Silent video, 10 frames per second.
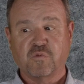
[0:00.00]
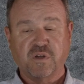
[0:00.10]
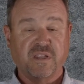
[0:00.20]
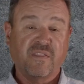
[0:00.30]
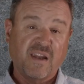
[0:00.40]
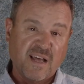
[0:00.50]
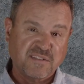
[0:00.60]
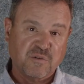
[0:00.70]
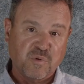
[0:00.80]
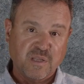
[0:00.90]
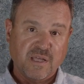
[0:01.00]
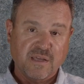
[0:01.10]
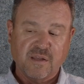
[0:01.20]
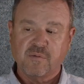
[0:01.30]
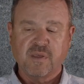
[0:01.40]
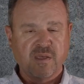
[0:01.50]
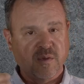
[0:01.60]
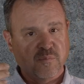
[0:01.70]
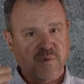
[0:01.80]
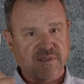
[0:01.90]
one in that it has a relay in it.
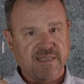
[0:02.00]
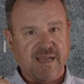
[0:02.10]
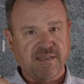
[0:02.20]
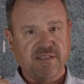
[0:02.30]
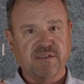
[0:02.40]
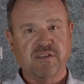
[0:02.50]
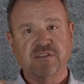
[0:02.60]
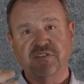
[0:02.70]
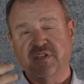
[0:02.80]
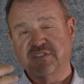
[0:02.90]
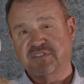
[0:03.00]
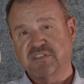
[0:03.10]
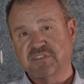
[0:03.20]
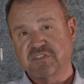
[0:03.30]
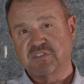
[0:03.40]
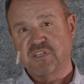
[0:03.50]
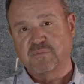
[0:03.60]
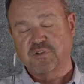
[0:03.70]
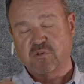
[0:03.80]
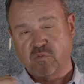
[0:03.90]
But the idea is that it senses the
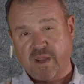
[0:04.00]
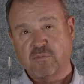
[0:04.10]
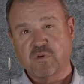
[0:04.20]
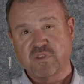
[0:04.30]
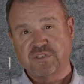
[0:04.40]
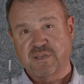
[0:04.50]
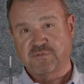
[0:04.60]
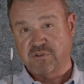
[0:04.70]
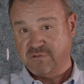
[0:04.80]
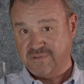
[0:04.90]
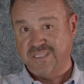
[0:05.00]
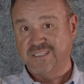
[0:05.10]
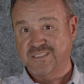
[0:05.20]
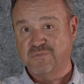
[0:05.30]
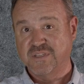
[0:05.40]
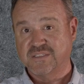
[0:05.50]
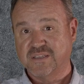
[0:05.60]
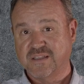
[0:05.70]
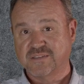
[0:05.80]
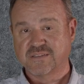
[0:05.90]
temperature right where the temperature needs to be
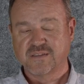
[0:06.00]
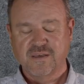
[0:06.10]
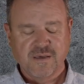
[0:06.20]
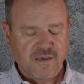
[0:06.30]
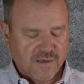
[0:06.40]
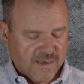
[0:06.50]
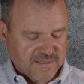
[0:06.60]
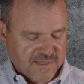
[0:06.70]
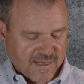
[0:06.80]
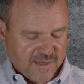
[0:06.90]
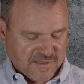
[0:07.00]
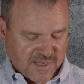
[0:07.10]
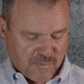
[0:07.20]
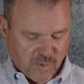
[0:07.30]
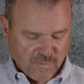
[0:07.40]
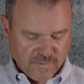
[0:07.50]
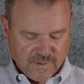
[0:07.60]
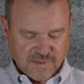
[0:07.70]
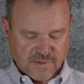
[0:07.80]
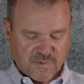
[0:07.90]
sensed. A second example
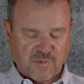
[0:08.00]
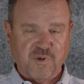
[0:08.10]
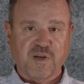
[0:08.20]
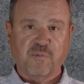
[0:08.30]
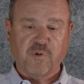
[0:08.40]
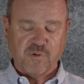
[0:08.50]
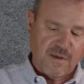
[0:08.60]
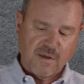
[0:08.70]
is a thermocouple.